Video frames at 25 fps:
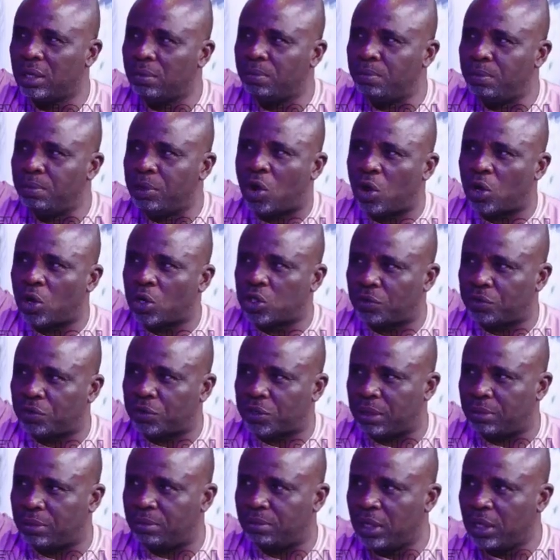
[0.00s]
because of
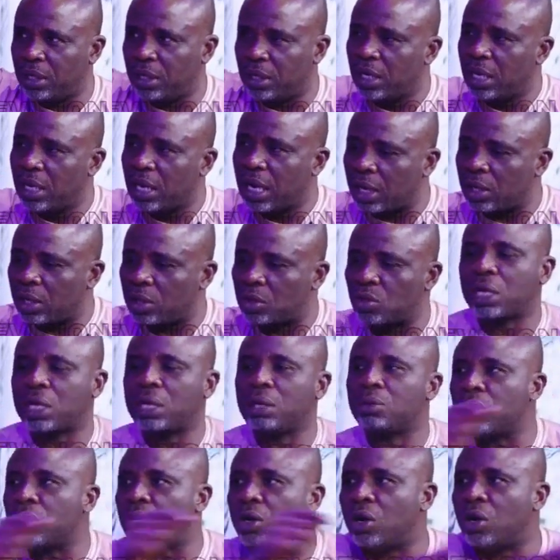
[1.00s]
sin, and took
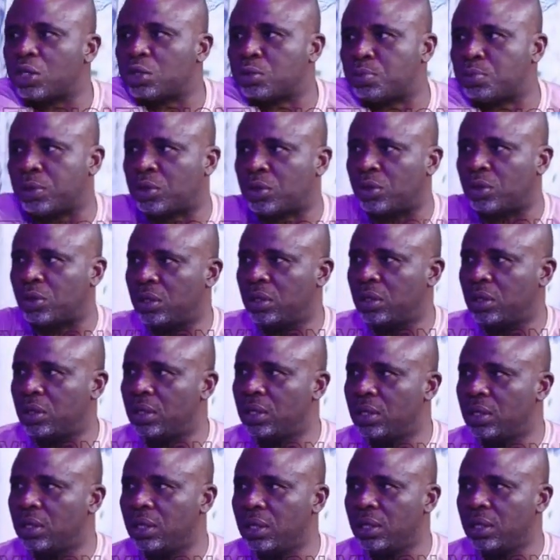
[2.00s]
him to the hospital.
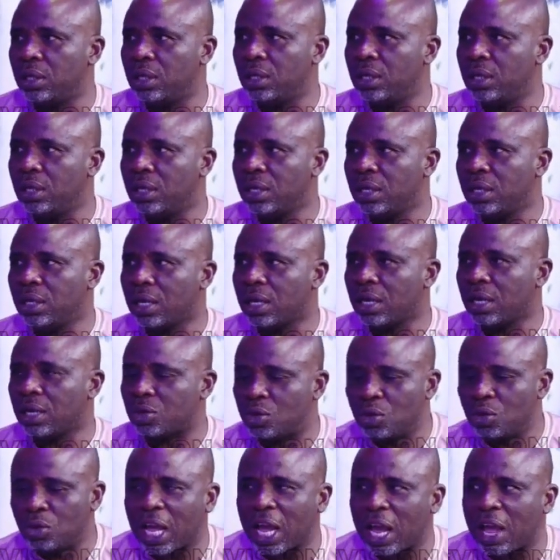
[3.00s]

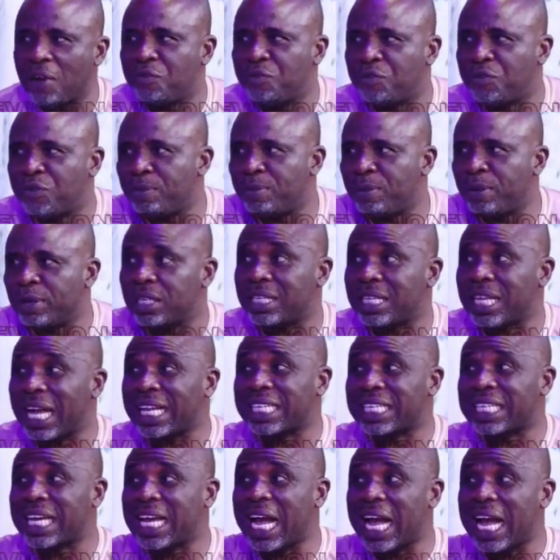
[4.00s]
Took everybody.
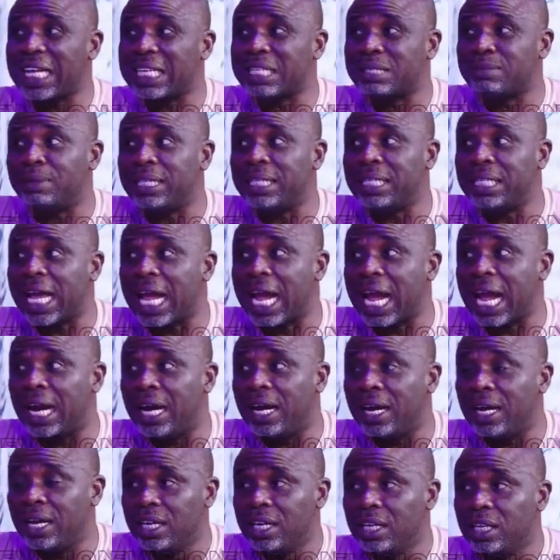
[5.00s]
That guy has been there.
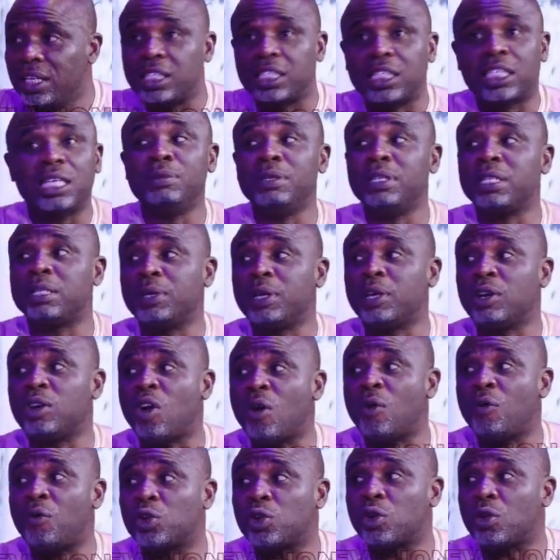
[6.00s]
Sim has been
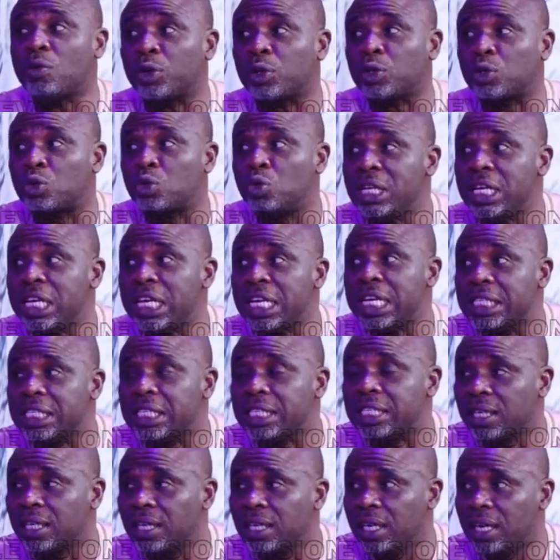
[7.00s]
governor for 2
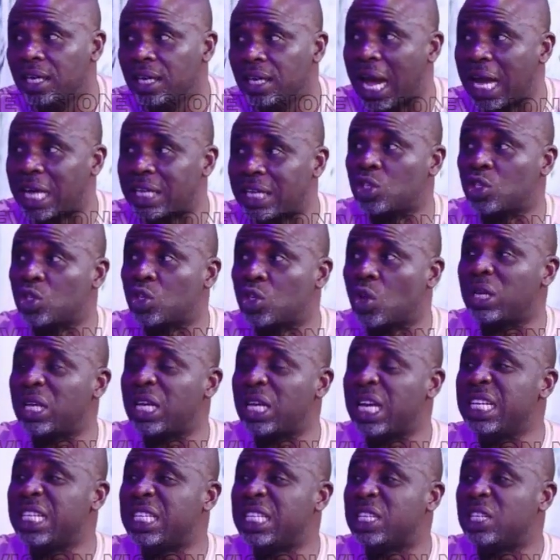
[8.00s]
years. Hasn't done
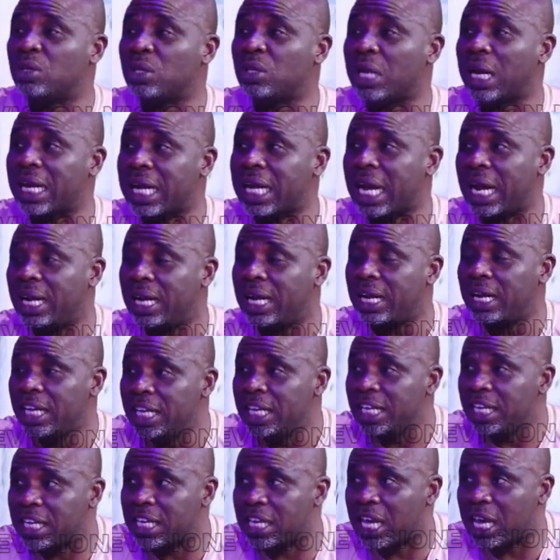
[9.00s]
anything to that guy.
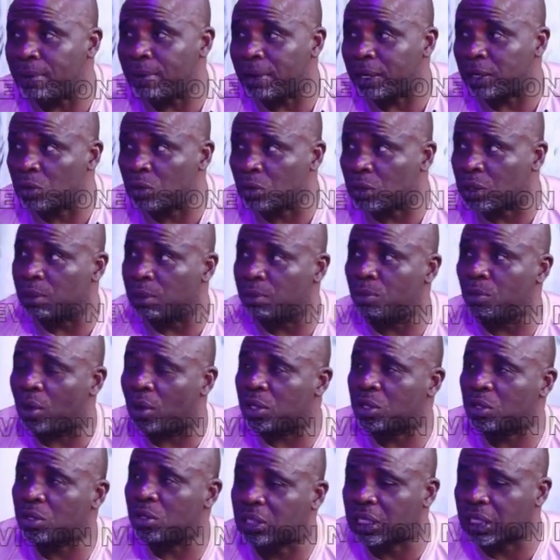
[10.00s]
He came and took him.
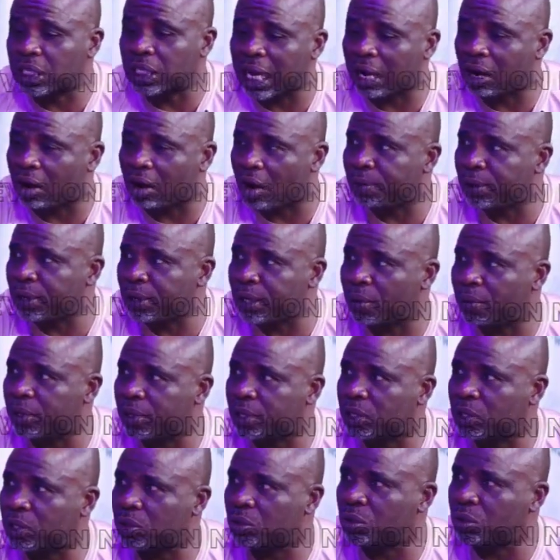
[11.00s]
What do you think that
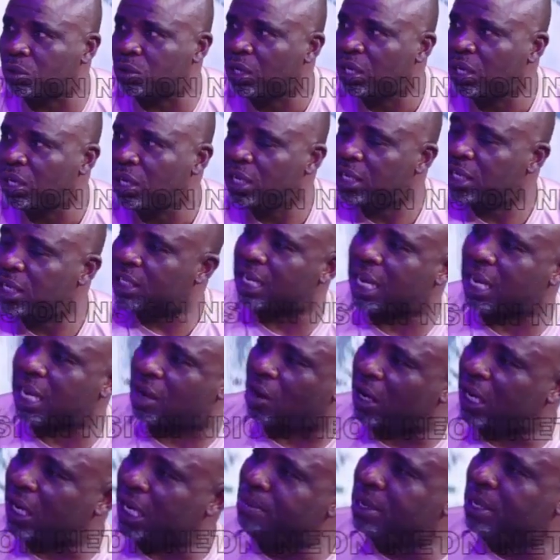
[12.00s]
community will do? They started
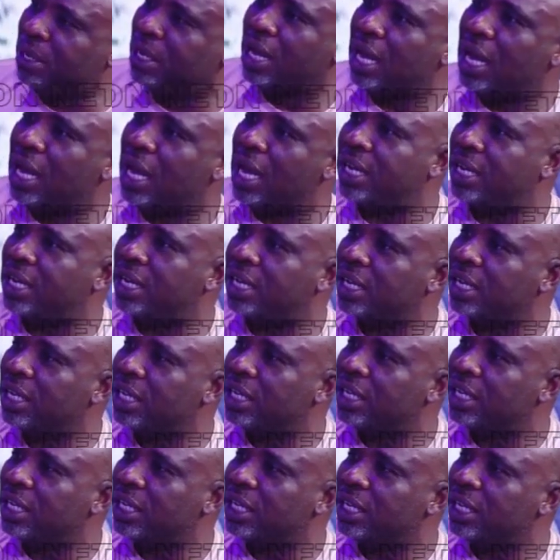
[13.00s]
calling me,
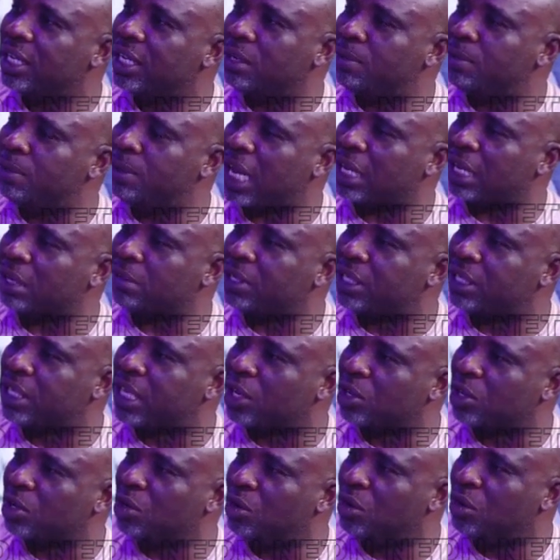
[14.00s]
hey, Chimene has been
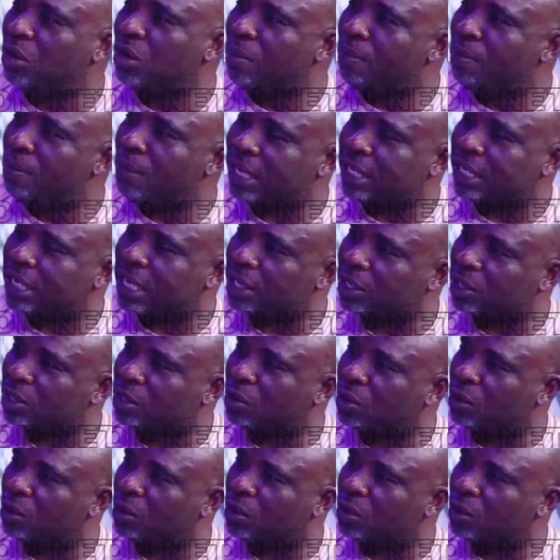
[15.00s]
taken by Charles to